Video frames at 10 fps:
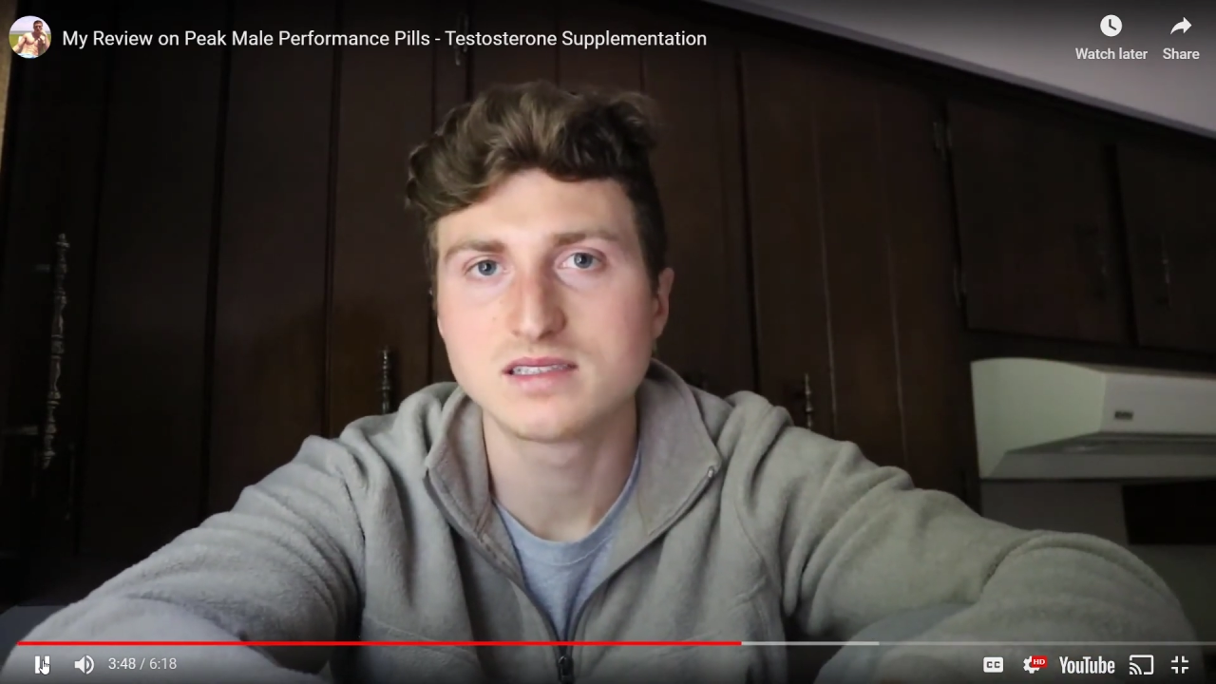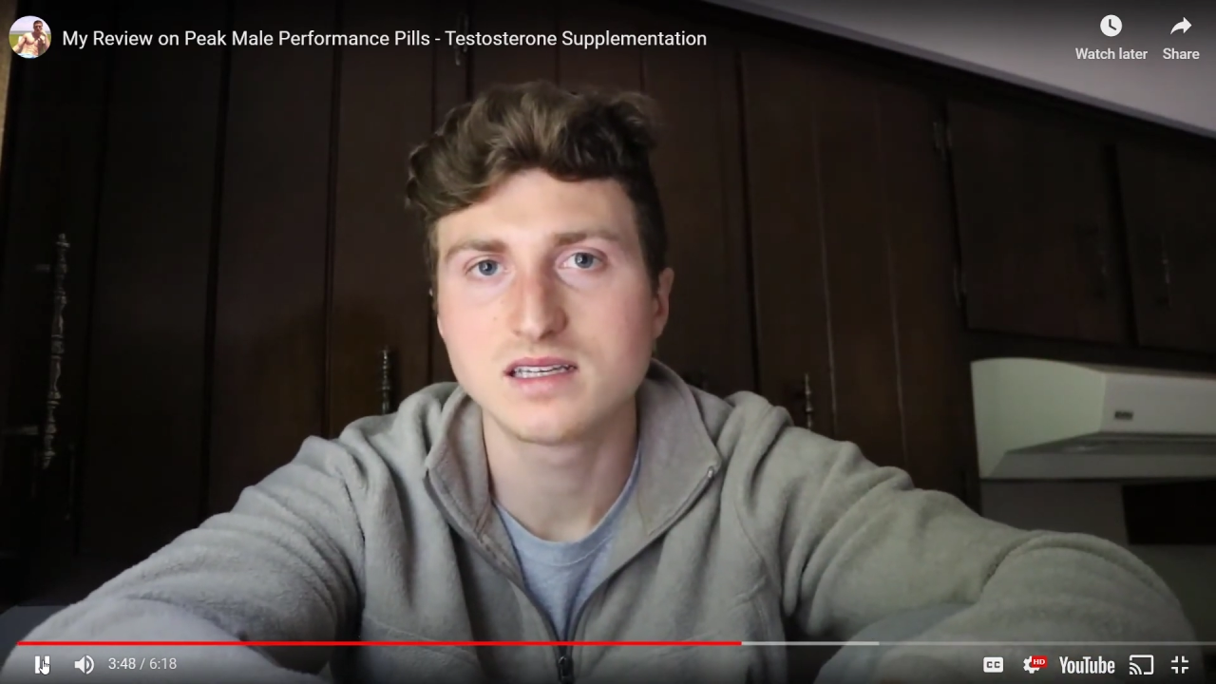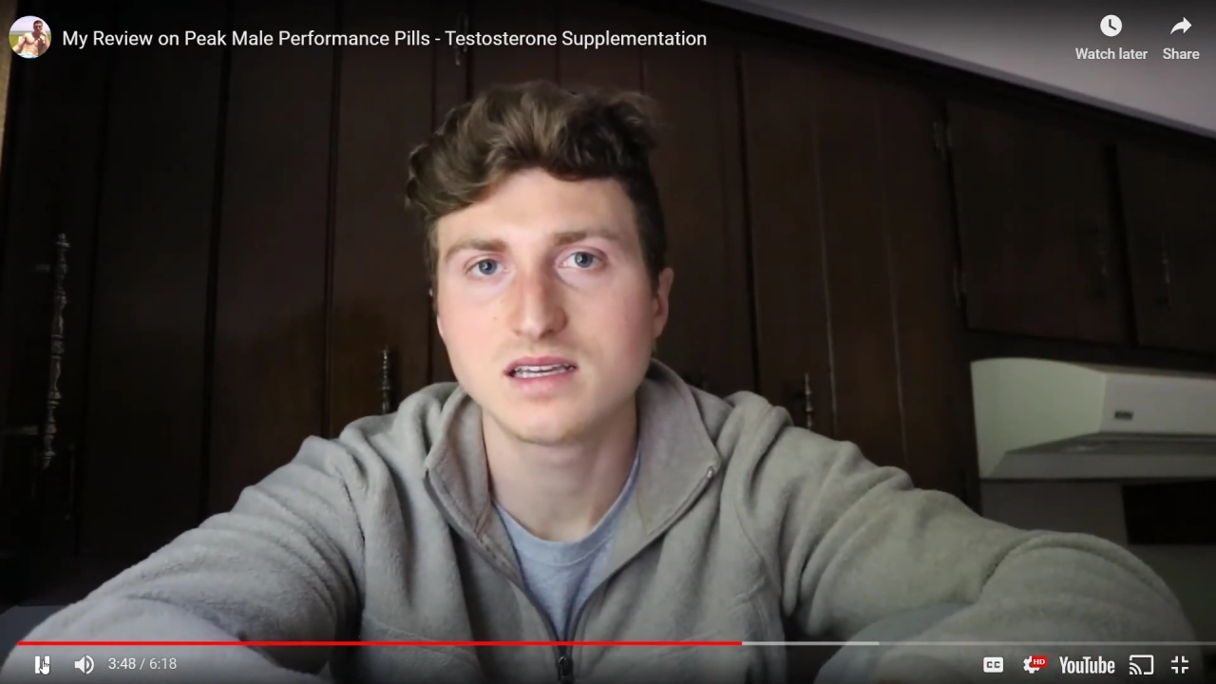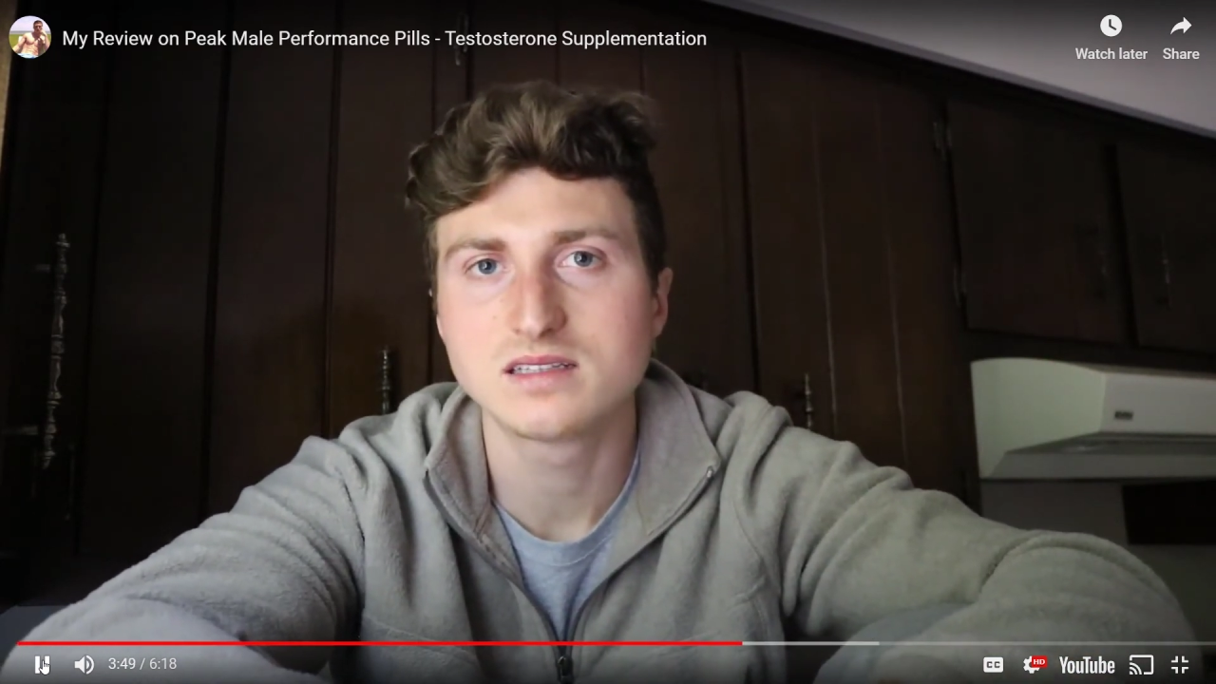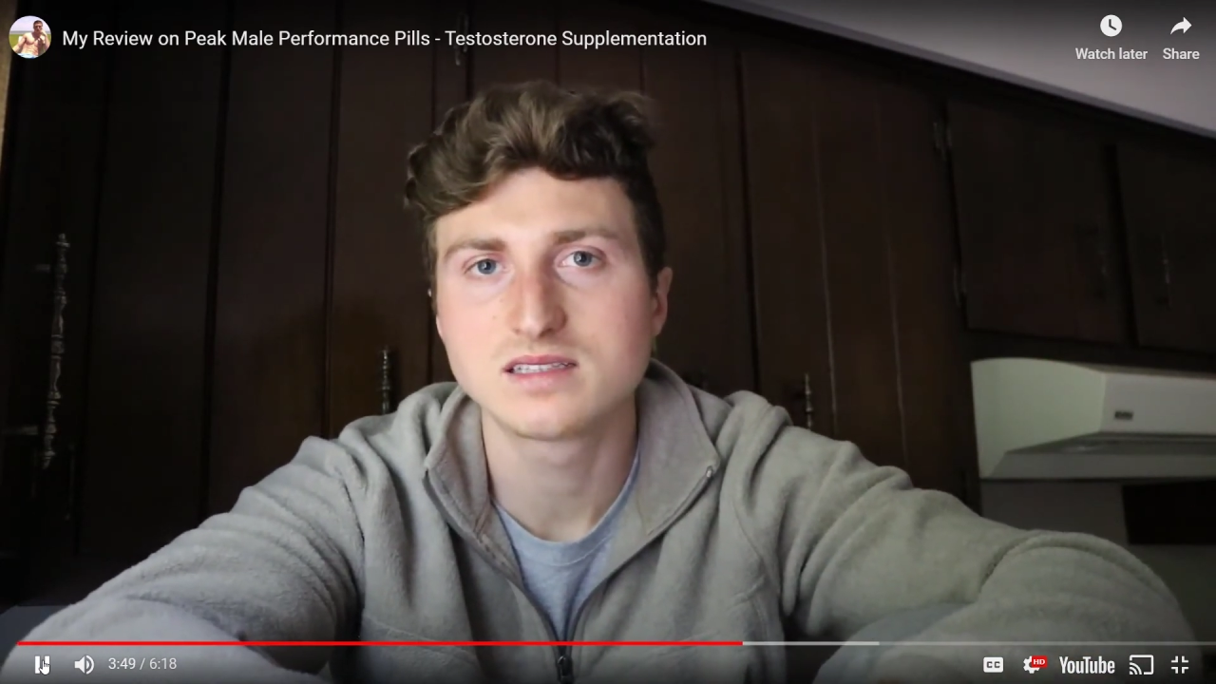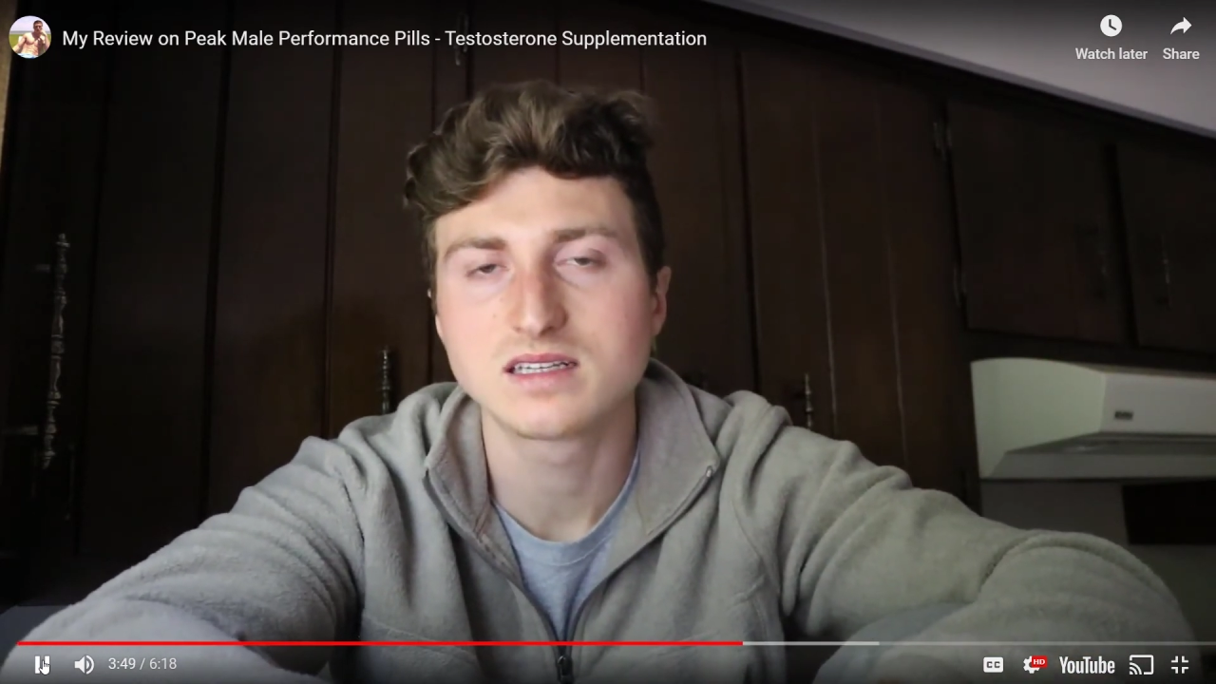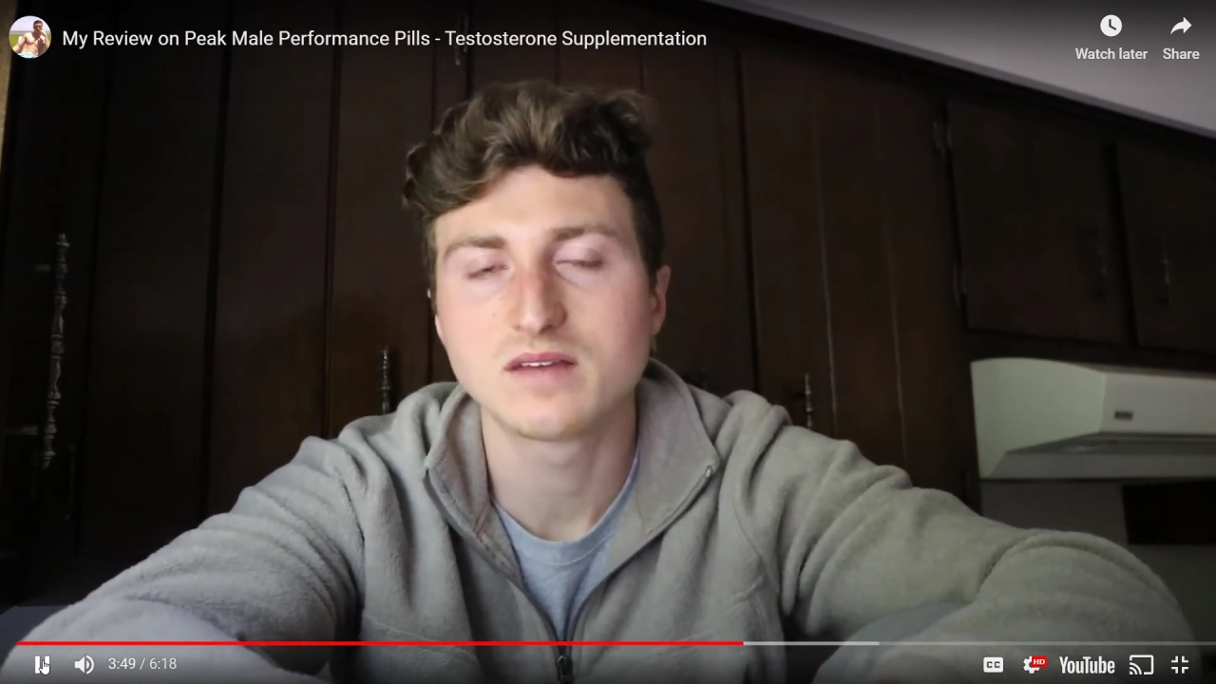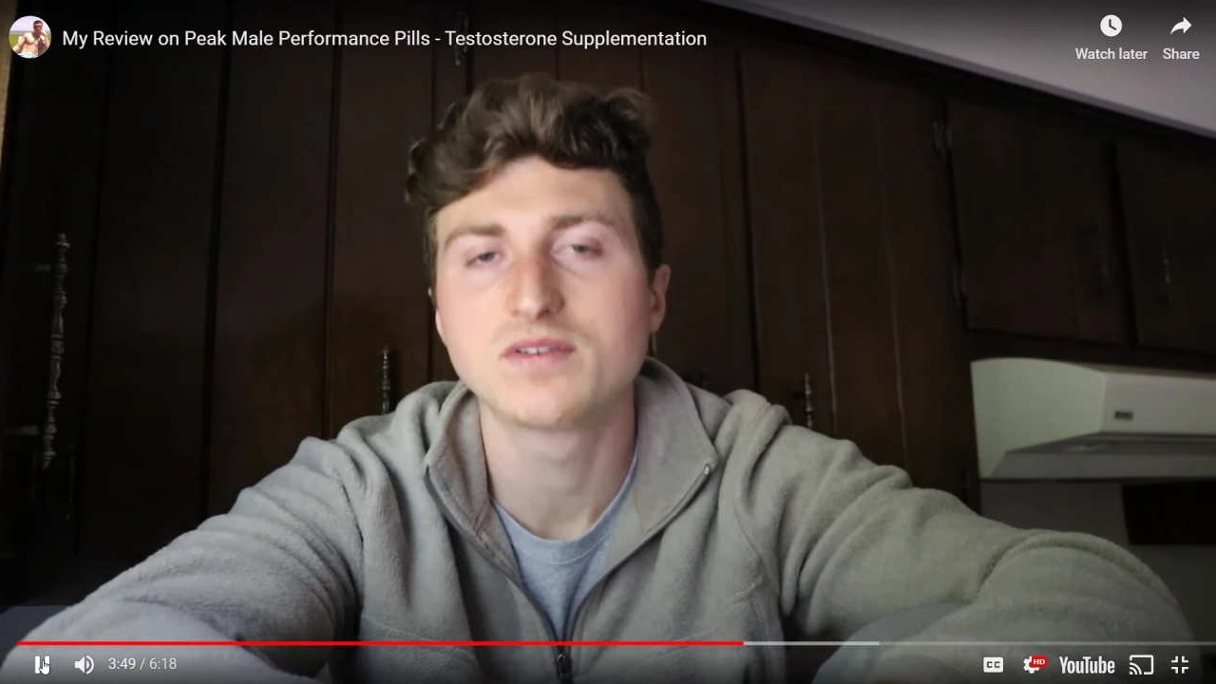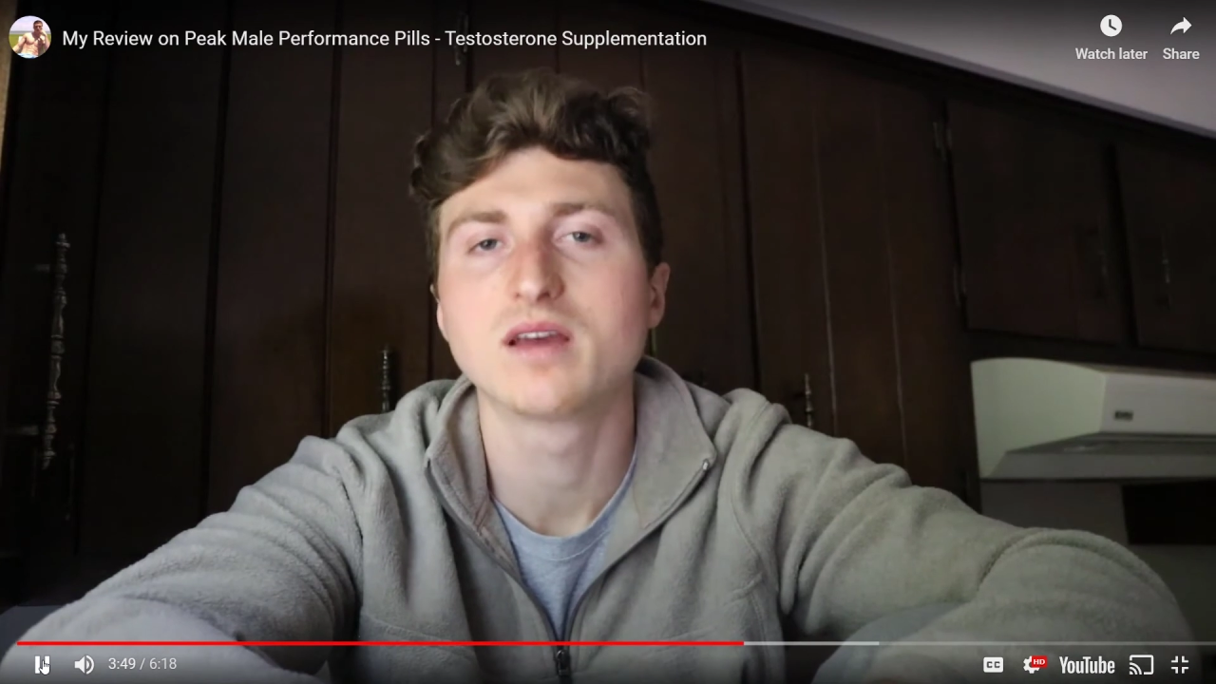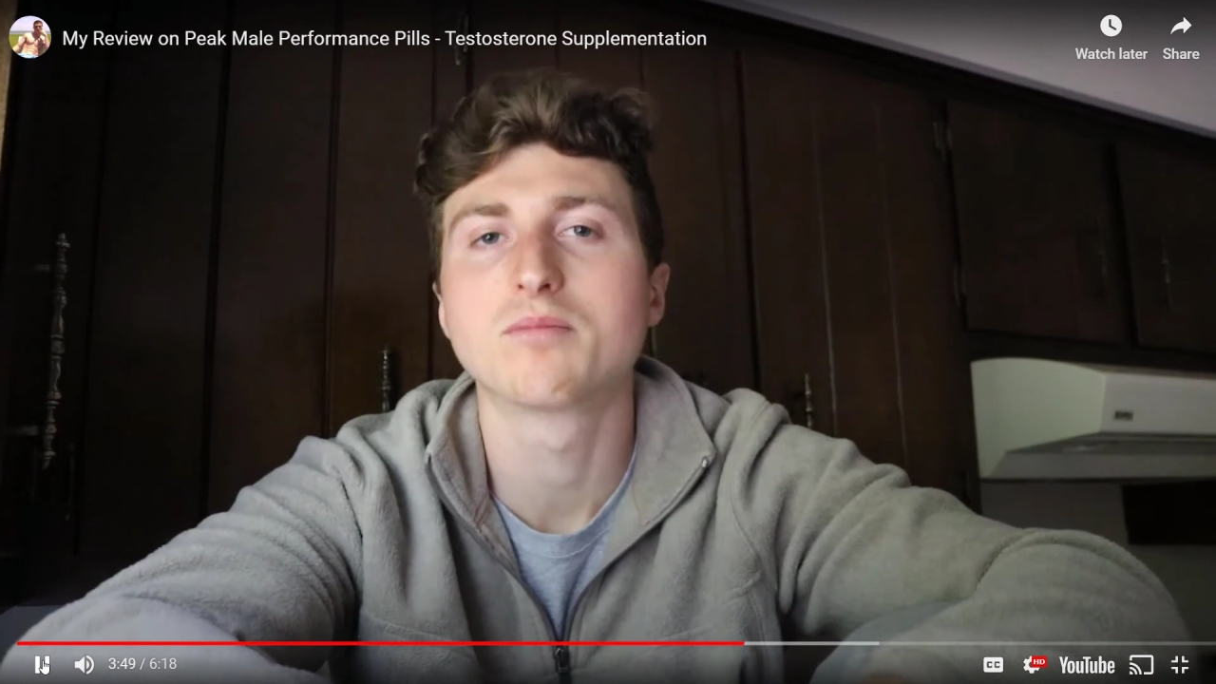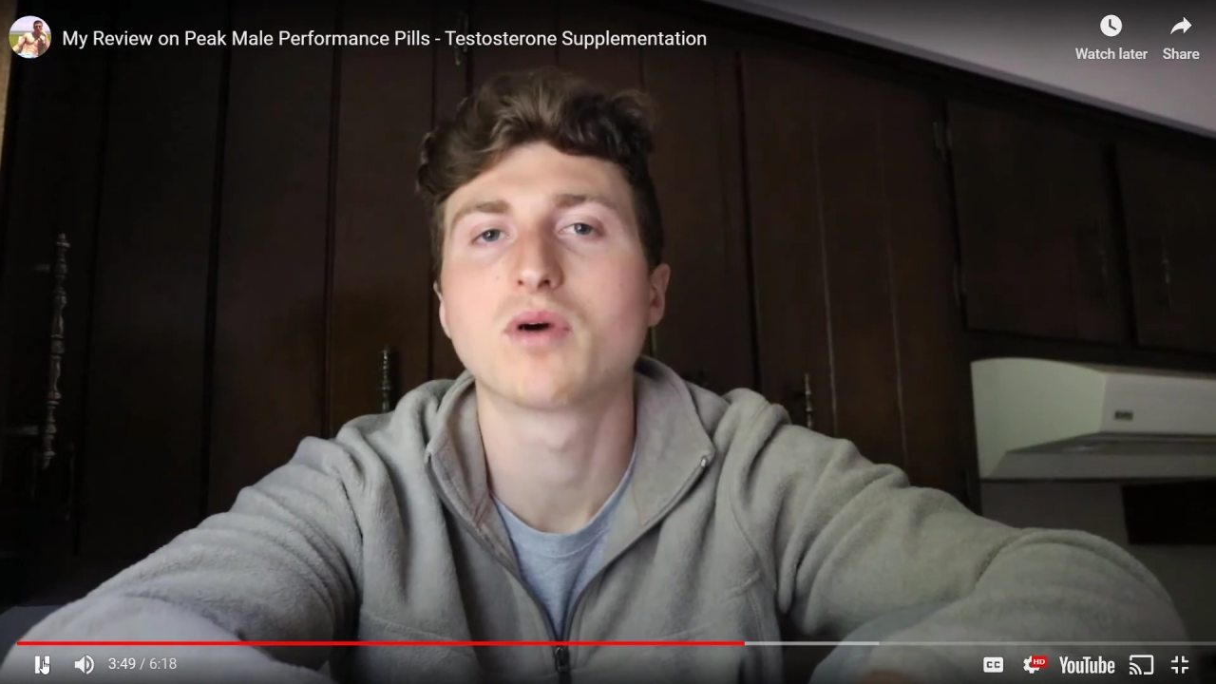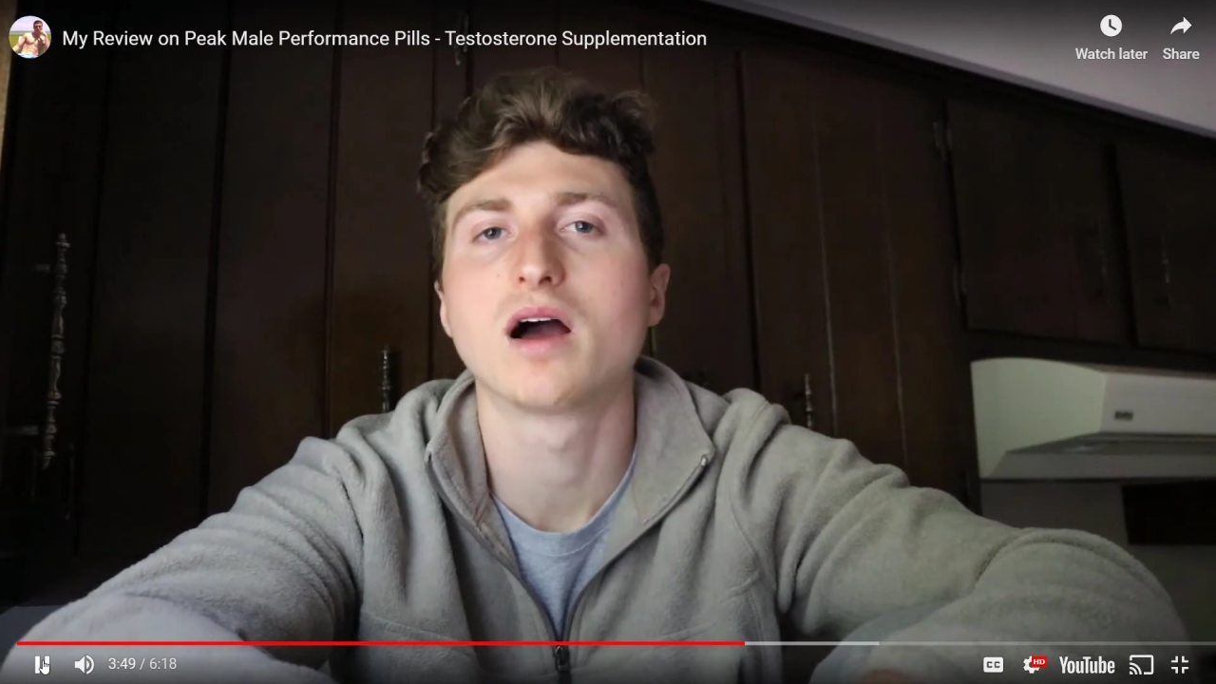see significant